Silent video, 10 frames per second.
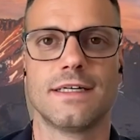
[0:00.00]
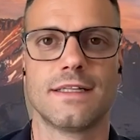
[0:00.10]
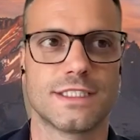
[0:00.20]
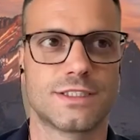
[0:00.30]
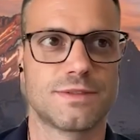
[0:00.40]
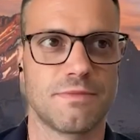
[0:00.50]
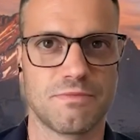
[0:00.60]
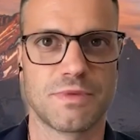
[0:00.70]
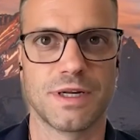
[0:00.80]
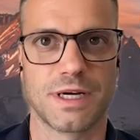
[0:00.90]
that's
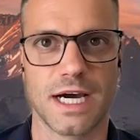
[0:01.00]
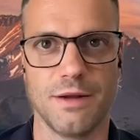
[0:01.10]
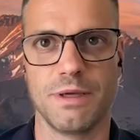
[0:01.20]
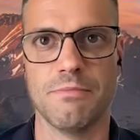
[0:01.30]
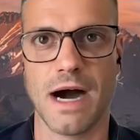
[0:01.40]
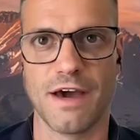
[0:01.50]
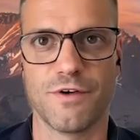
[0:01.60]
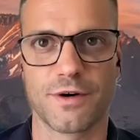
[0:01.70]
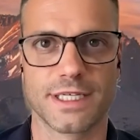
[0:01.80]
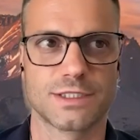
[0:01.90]
going to kind of be my
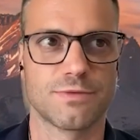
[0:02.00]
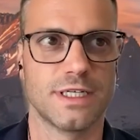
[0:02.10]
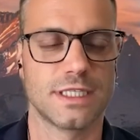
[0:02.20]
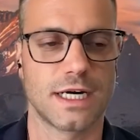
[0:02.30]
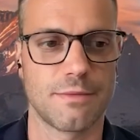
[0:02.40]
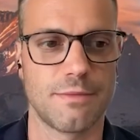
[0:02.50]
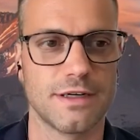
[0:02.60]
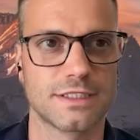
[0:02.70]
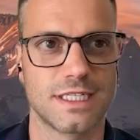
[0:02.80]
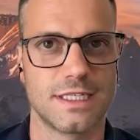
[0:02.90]
focus when I talk
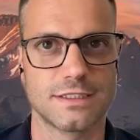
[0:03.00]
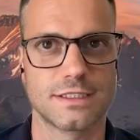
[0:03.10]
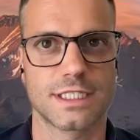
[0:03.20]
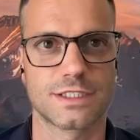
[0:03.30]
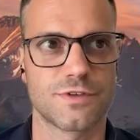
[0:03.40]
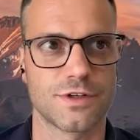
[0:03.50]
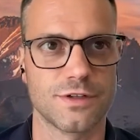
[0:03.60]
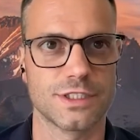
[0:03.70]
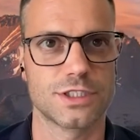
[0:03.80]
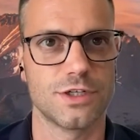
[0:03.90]
about statistics for the
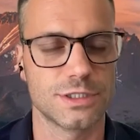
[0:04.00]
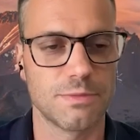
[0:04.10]
listeners.